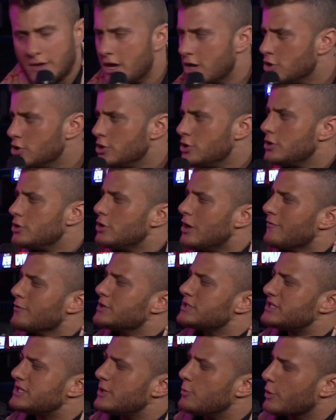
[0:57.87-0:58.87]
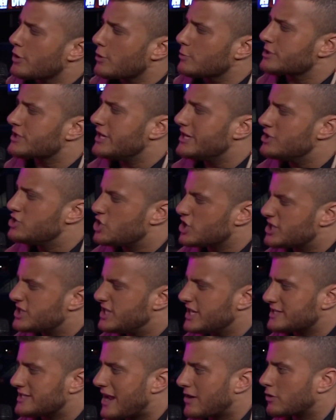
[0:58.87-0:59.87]
You ever see one of those kids just
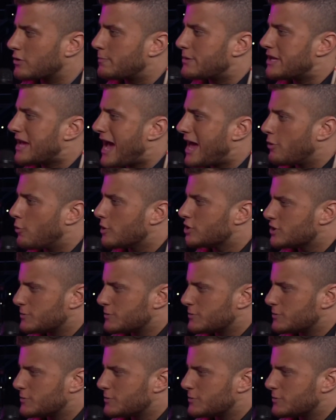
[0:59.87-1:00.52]
sit down at the piano and just